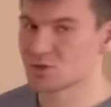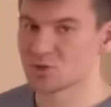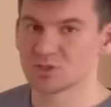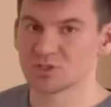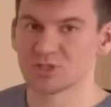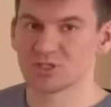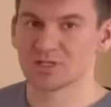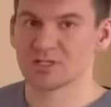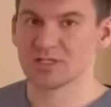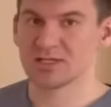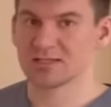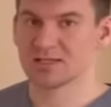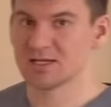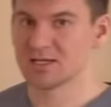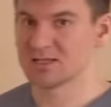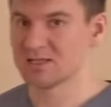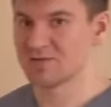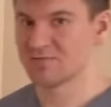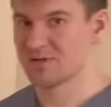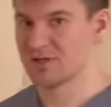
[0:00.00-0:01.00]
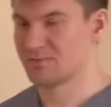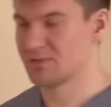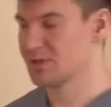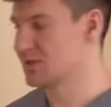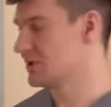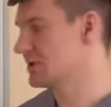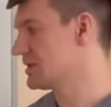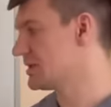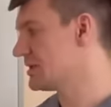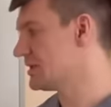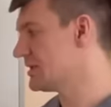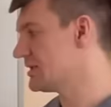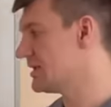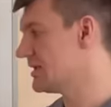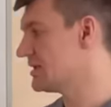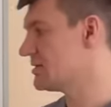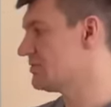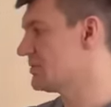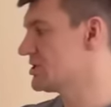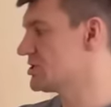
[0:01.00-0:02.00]
starvation. The
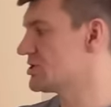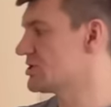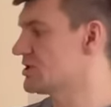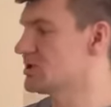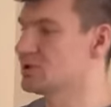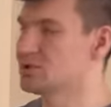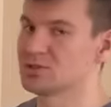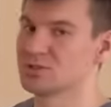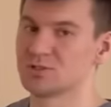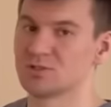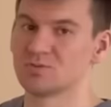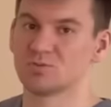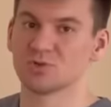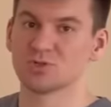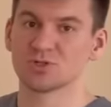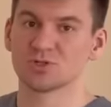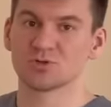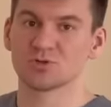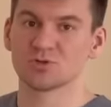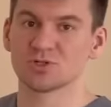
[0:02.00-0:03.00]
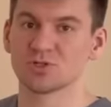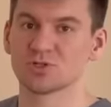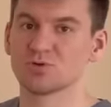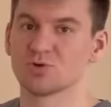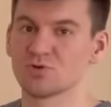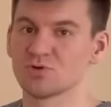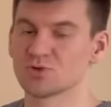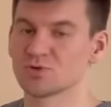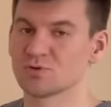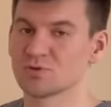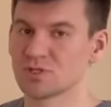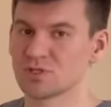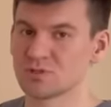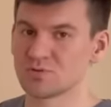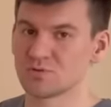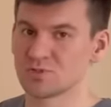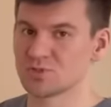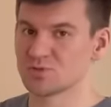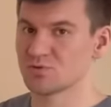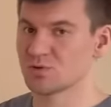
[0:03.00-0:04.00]
muscle starves, can no longer
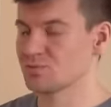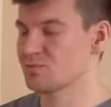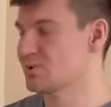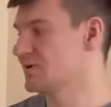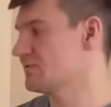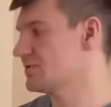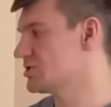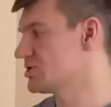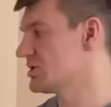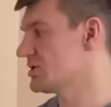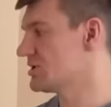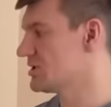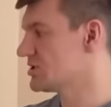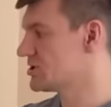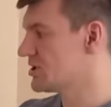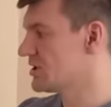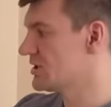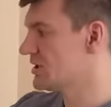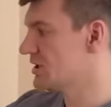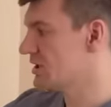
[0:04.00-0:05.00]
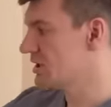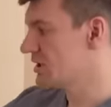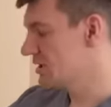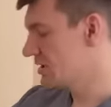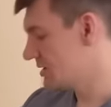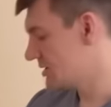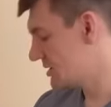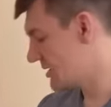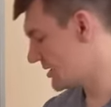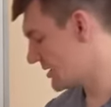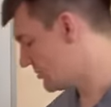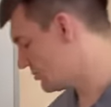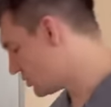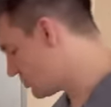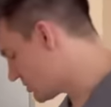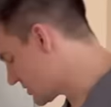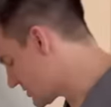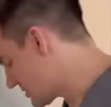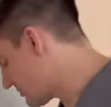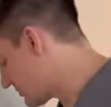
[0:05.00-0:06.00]
maintain its increased tone, and
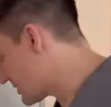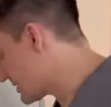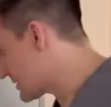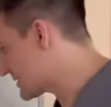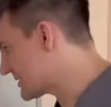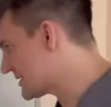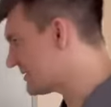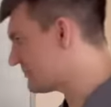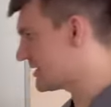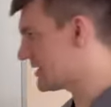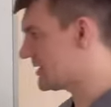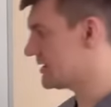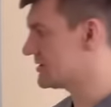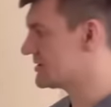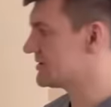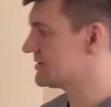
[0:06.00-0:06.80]
thus relaxes.